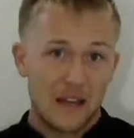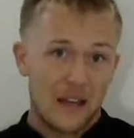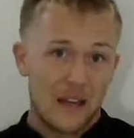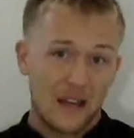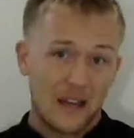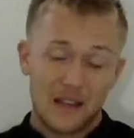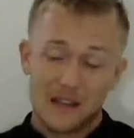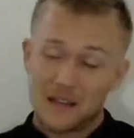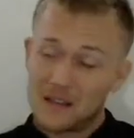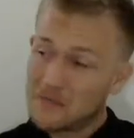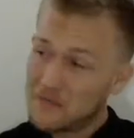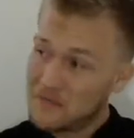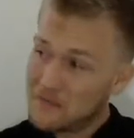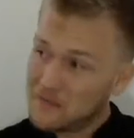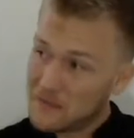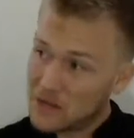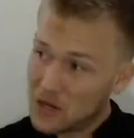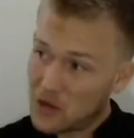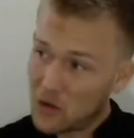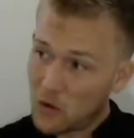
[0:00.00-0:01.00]
And,
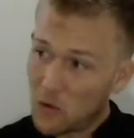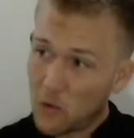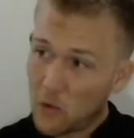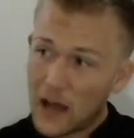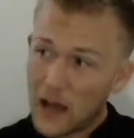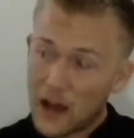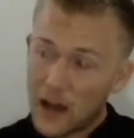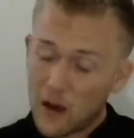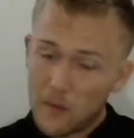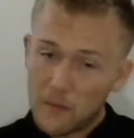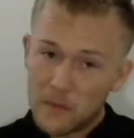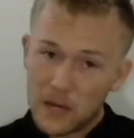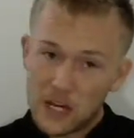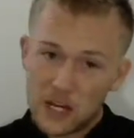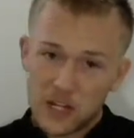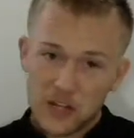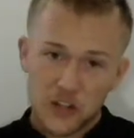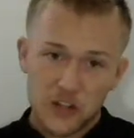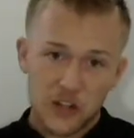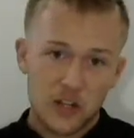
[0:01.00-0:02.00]
how
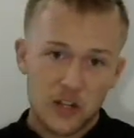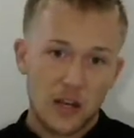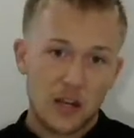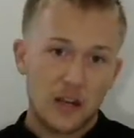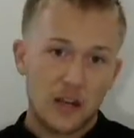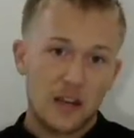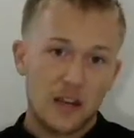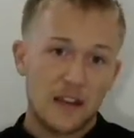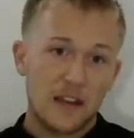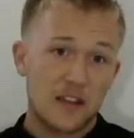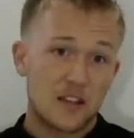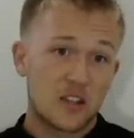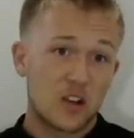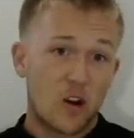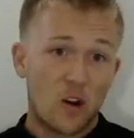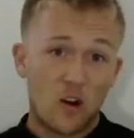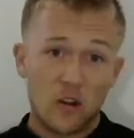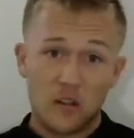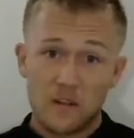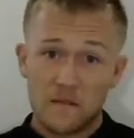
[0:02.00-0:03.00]
much is
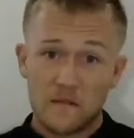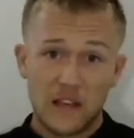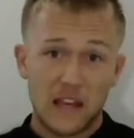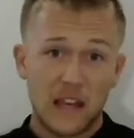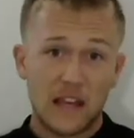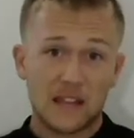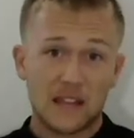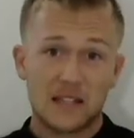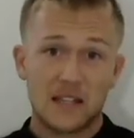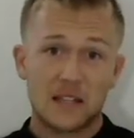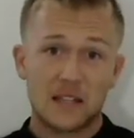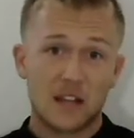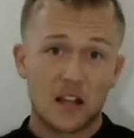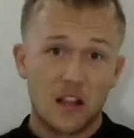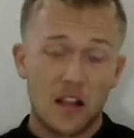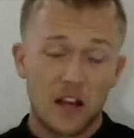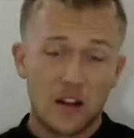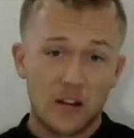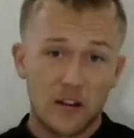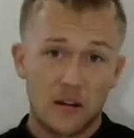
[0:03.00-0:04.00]
all of the excess
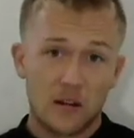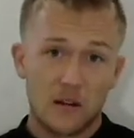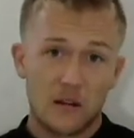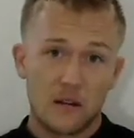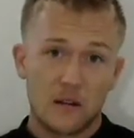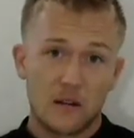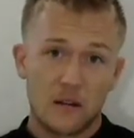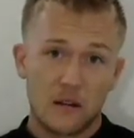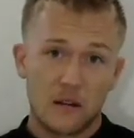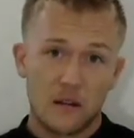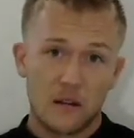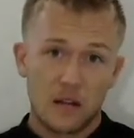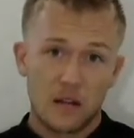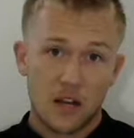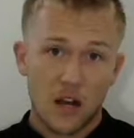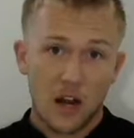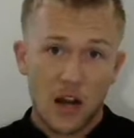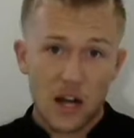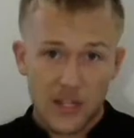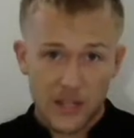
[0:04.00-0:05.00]
clutter
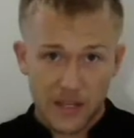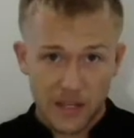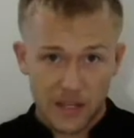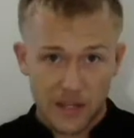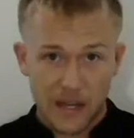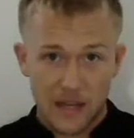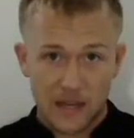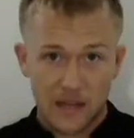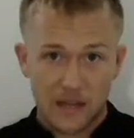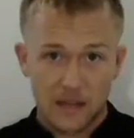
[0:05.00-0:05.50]
causing that?